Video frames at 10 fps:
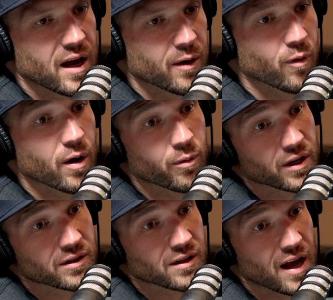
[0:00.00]
And
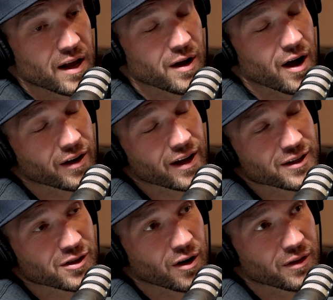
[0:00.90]

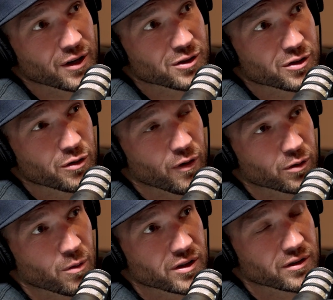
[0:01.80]
so there's a
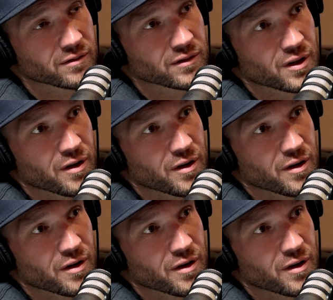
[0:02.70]
twofold question.